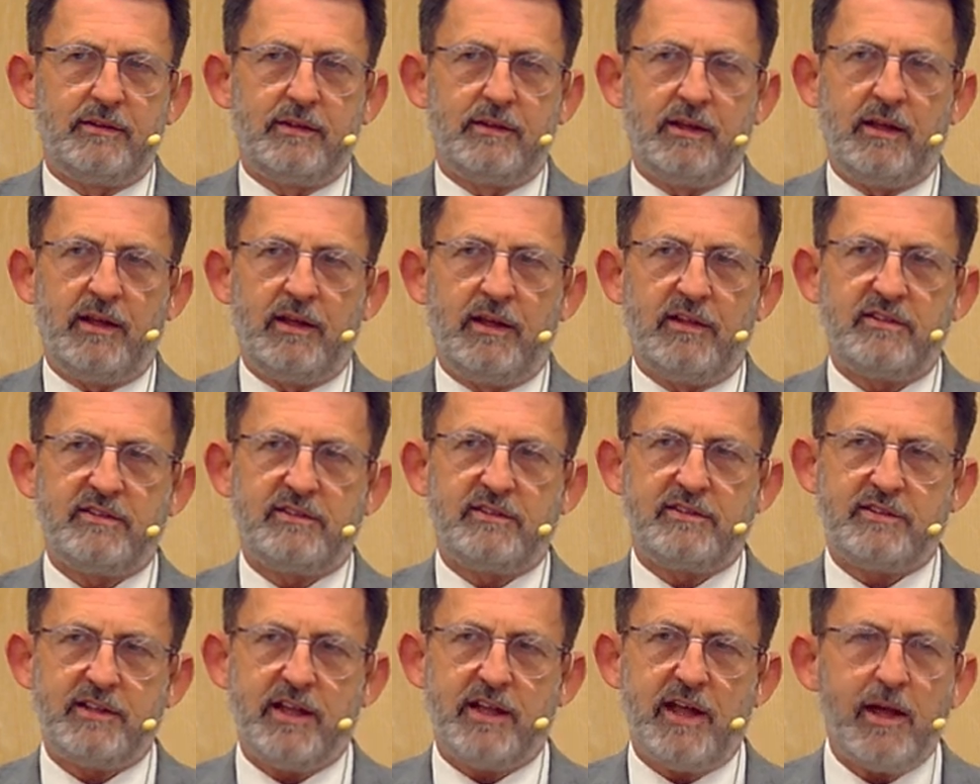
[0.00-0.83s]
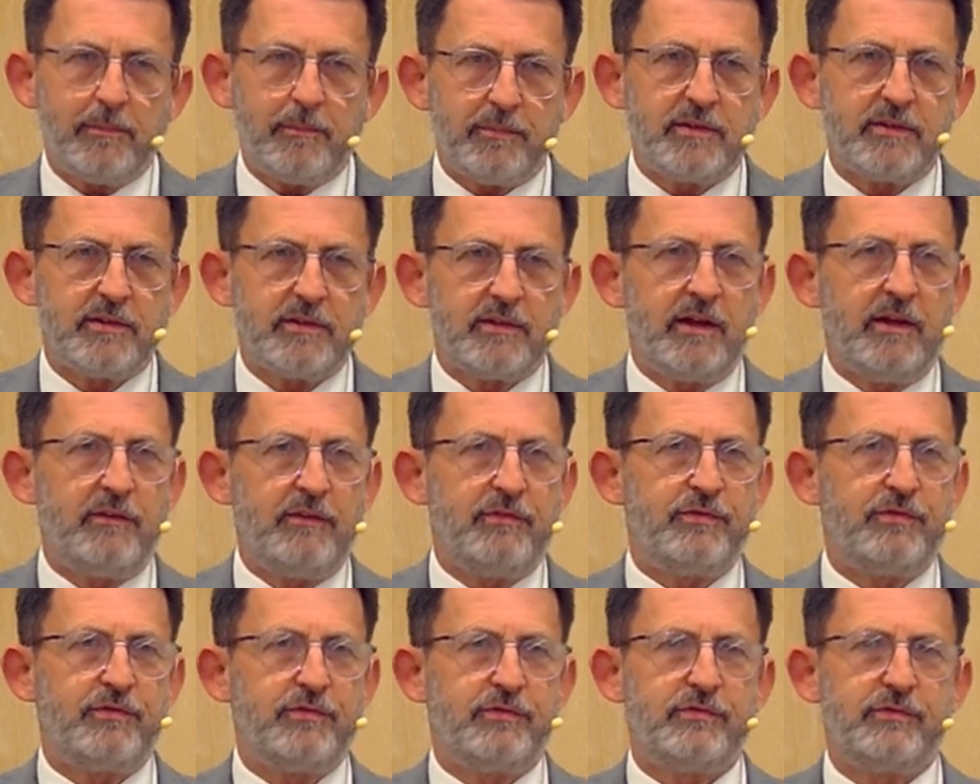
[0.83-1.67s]
except
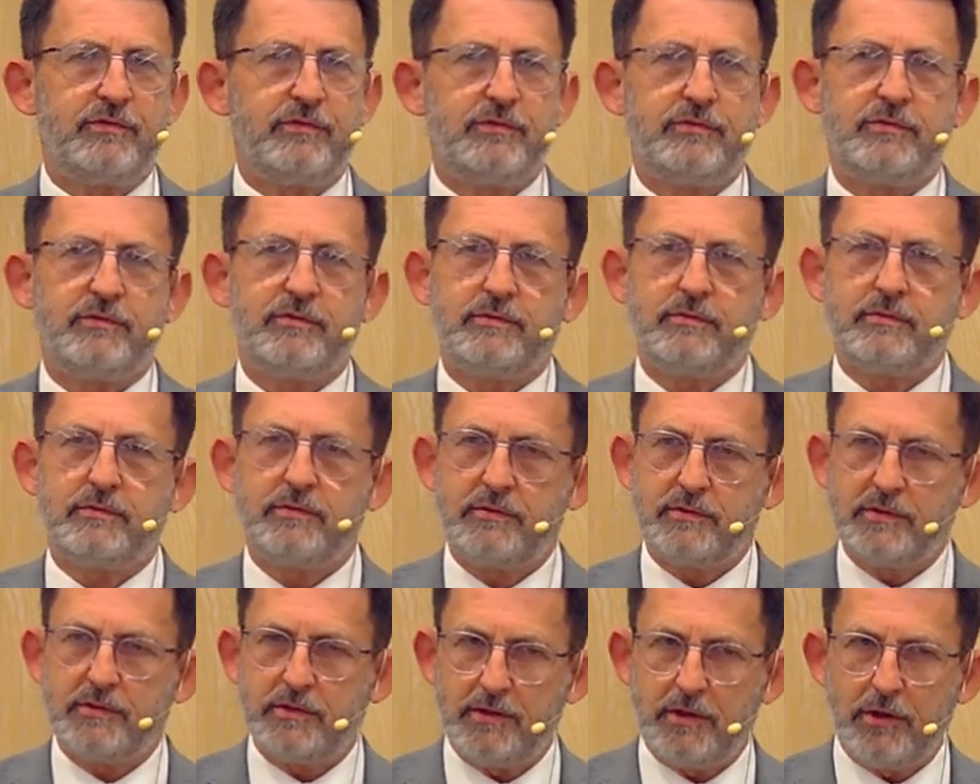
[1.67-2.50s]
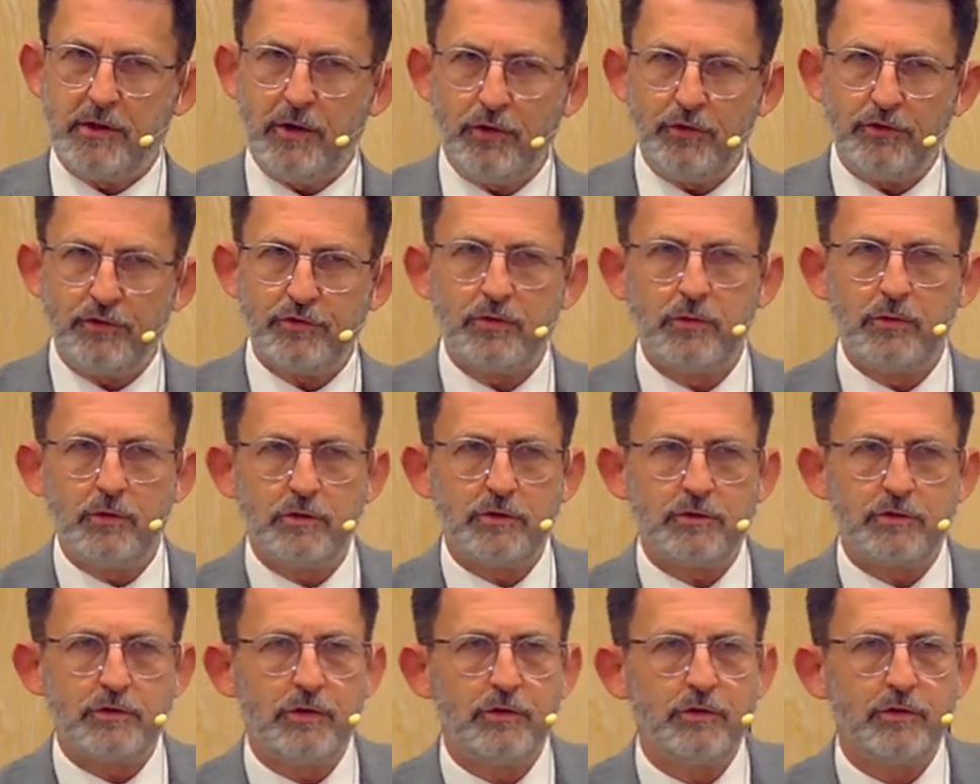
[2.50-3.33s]
if the
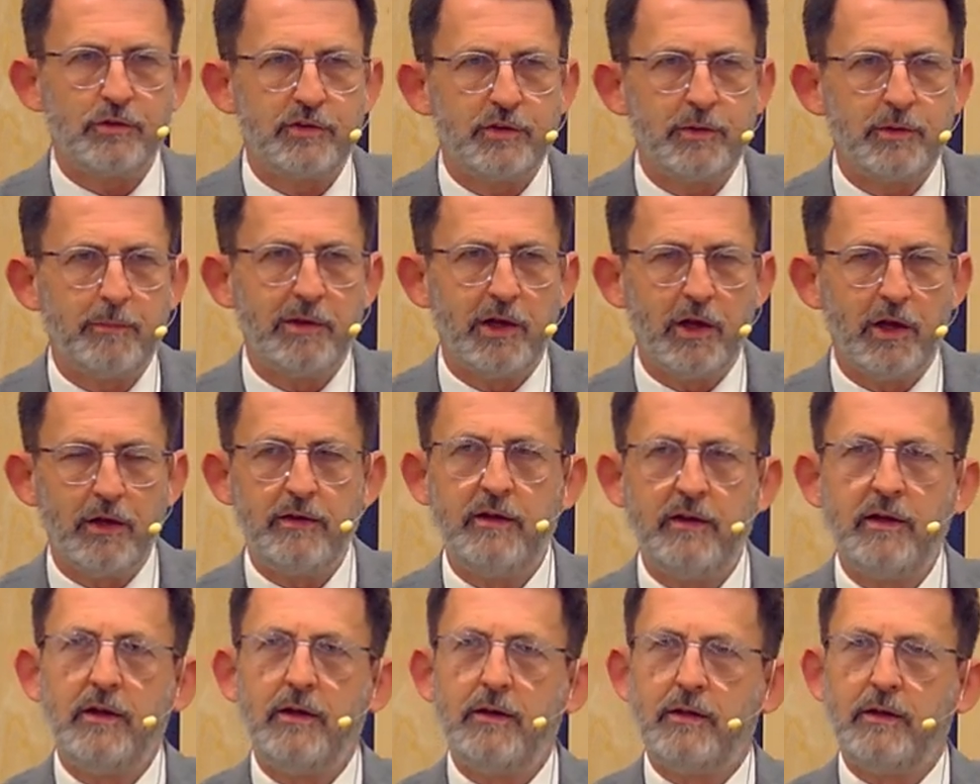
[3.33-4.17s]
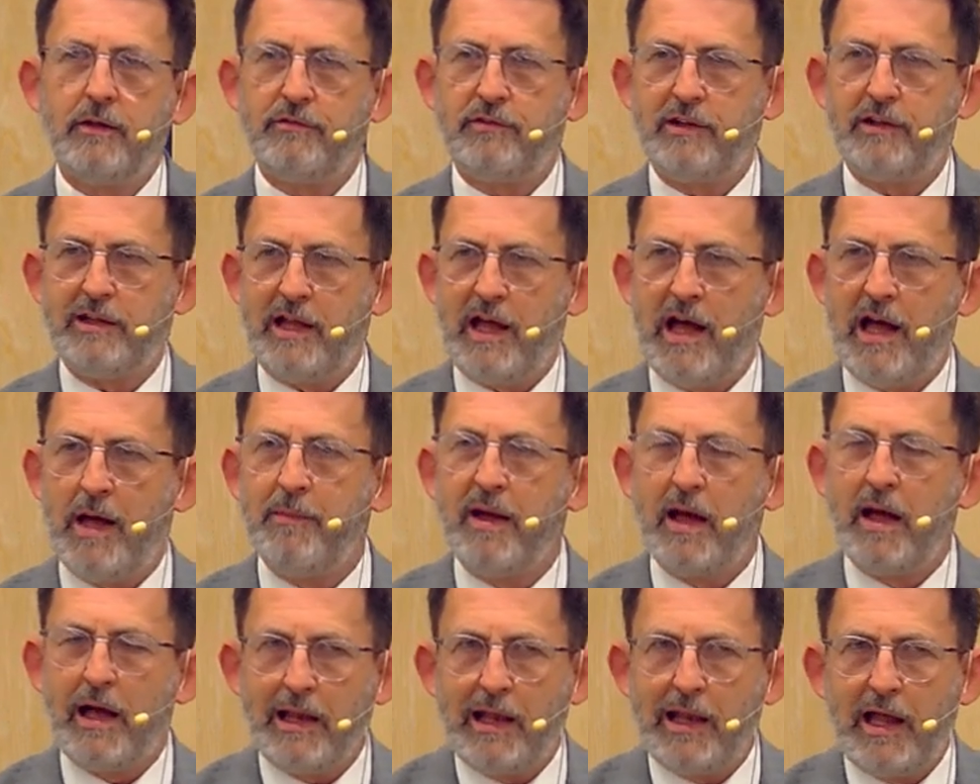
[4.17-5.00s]
household took the blood of a lamb.
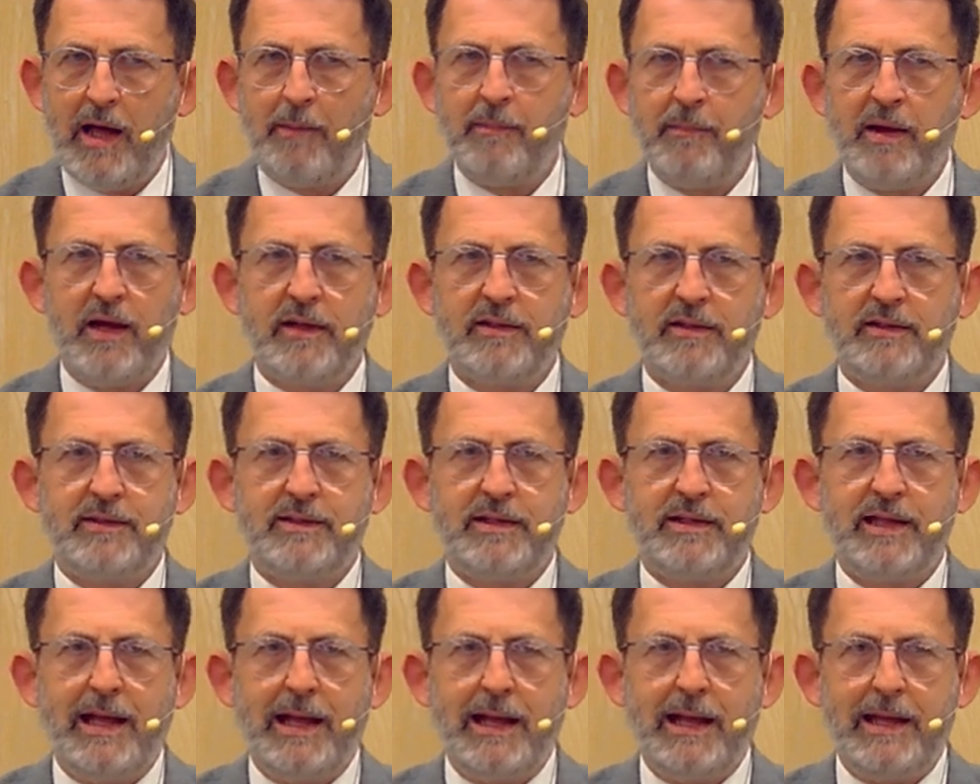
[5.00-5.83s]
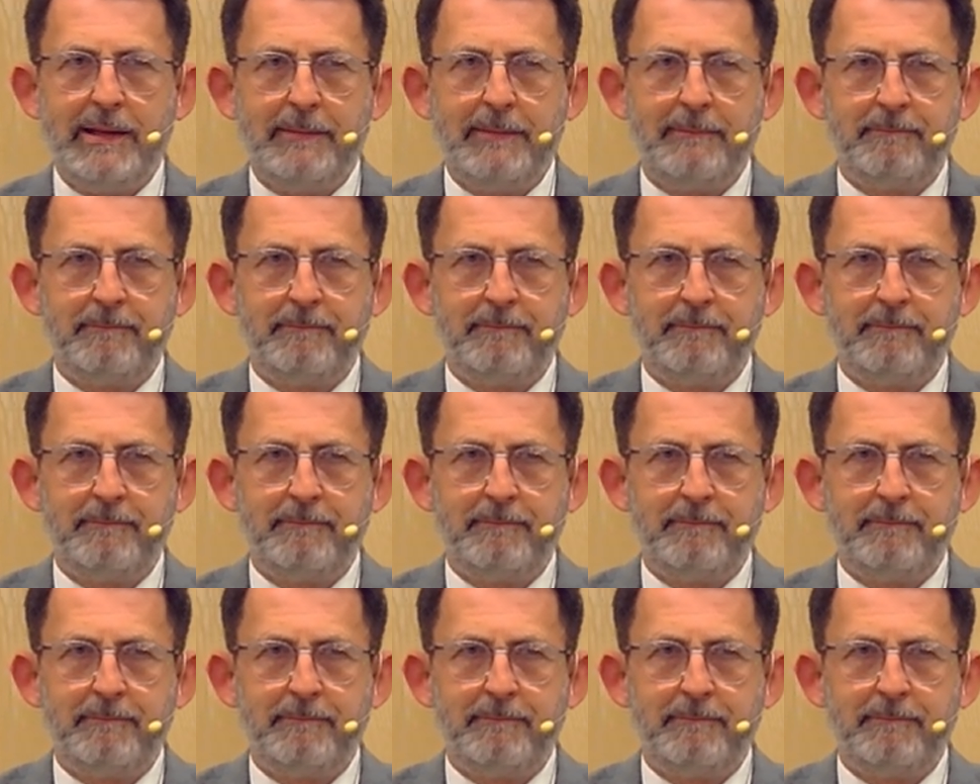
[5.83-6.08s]
A lamb had to die.